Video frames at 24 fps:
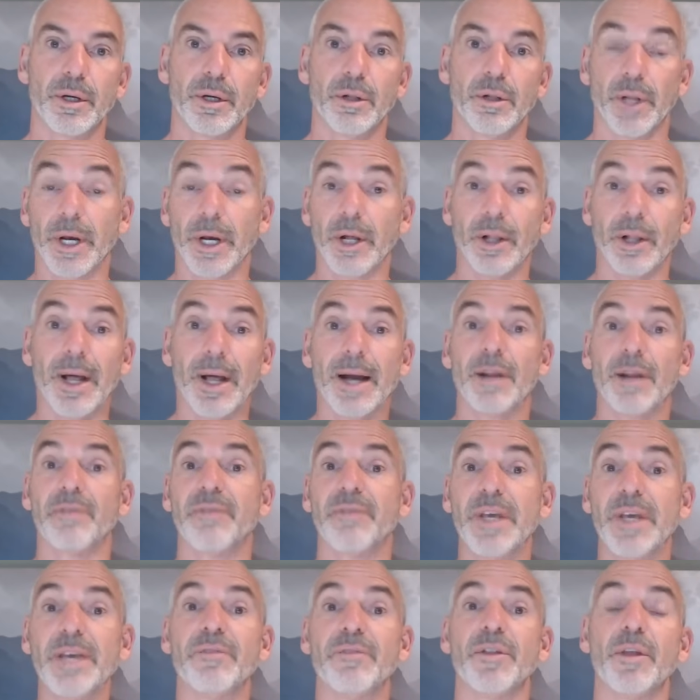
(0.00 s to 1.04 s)
Like a lot of
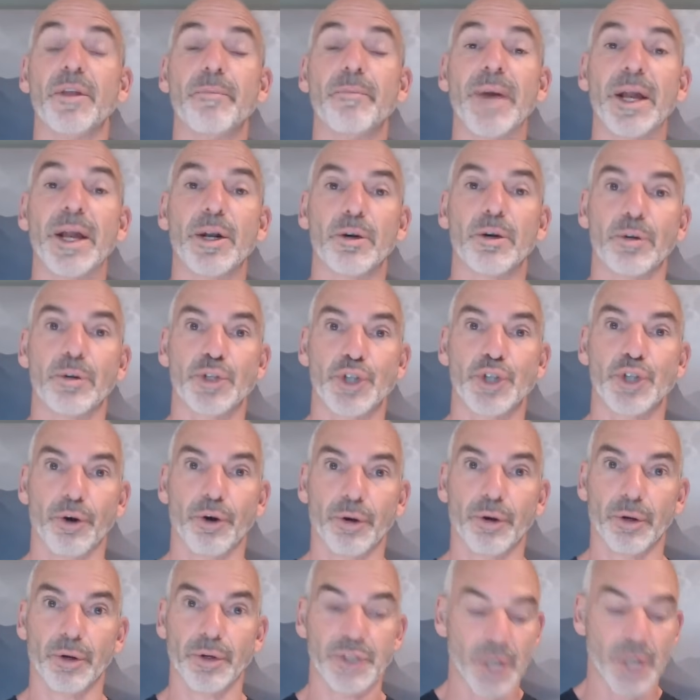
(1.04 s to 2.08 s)
even the medical
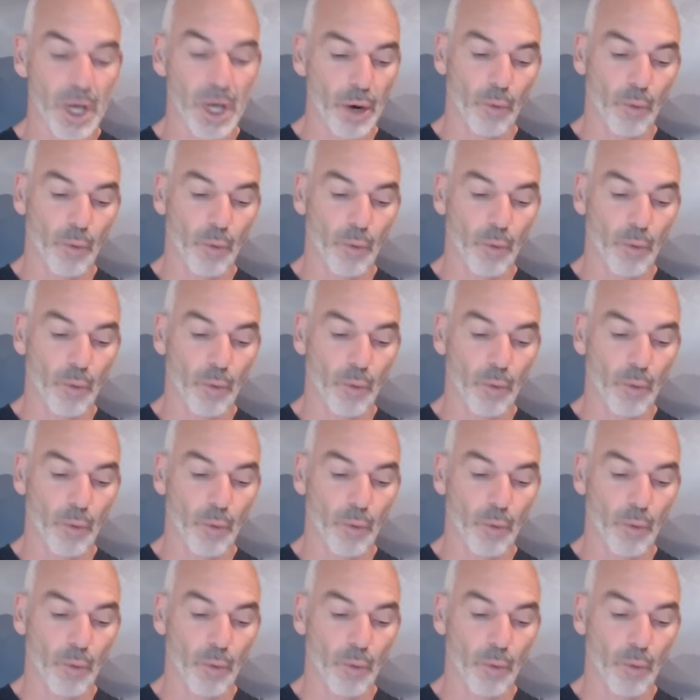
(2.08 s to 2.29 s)
journals,